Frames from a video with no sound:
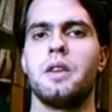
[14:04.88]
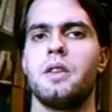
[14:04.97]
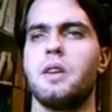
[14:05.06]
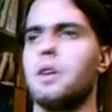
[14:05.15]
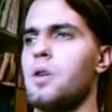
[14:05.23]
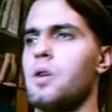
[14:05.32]

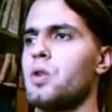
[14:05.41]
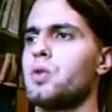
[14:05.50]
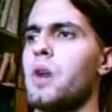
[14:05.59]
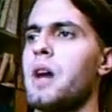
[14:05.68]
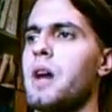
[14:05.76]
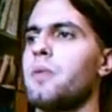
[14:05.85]
And
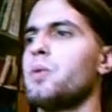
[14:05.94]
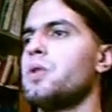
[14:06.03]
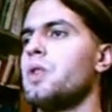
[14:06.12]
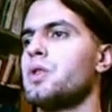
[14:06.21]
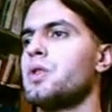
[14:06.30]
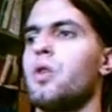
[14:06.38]
also I
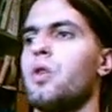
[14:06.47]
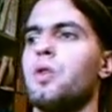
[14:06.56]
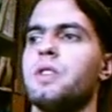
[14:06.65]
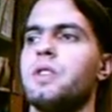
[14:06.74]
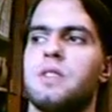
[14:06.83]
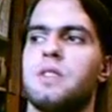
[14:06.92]
would not
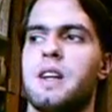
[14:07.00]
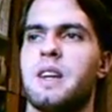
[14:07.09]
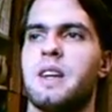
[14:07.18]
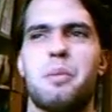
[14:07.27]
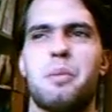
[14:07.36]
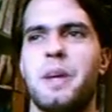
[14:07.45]
call it
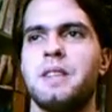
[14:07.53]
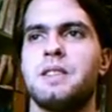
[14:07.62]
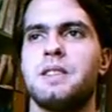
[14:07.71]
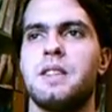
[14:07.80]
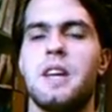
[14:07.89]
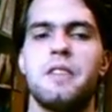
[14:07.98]
like a
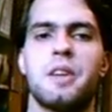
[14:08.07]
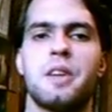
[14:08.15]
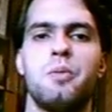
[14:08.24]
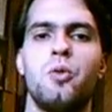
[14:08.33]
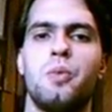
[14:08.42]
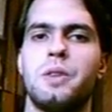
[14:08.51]

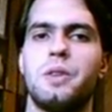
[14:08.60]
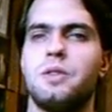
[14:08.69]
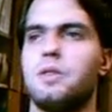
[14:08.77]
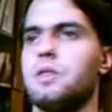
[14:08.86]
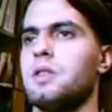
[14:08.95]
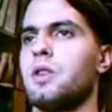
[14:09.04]
pan-Slavic
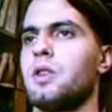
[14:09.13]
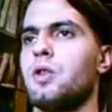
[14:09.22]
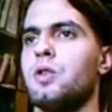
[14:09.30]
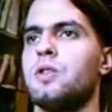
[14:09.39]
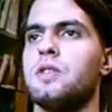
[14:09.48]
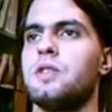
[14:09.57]
movement,
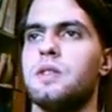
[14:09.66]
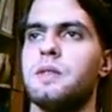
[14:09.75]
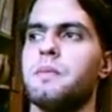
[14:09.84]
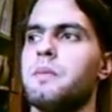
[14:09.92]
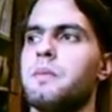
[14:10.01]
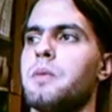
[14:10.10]
because
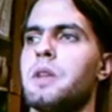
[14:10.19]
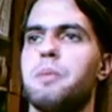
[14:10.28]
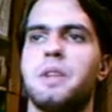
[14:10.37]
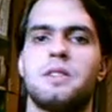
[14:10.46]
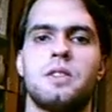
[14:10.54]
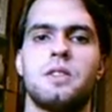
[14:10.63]
the
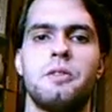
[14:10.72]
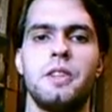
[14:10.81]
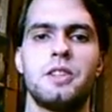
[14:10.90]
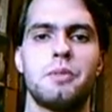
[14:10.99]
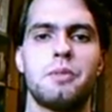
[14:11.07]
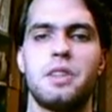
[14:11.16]

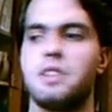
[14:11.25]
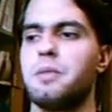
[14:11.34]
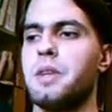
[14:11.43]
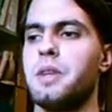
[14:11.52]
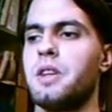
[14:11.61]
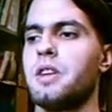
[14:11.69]
Panslavism in
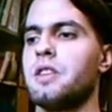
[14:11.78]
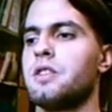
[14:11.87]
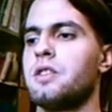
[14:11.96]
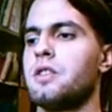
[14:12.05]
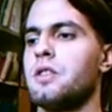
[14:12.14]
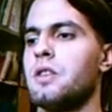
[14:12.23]
its meaning
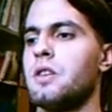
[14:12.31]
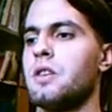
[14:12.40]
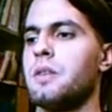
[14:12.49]
it's